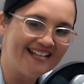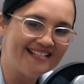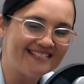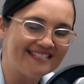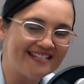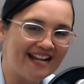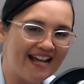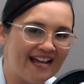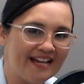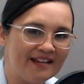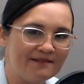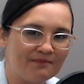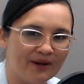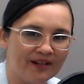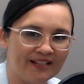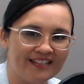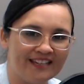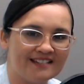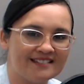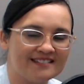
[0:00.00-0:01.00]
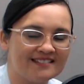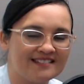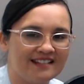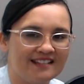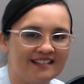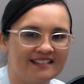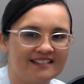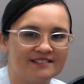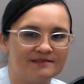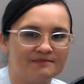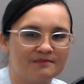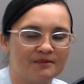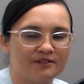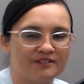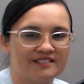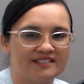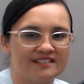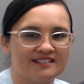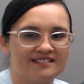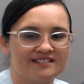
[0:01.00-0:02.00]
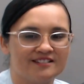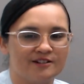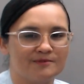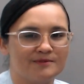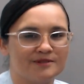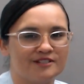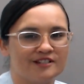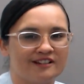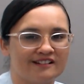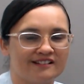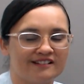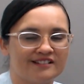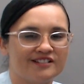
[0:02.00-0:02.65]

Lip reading: Today, my guest is Marissa Stelmaschuk.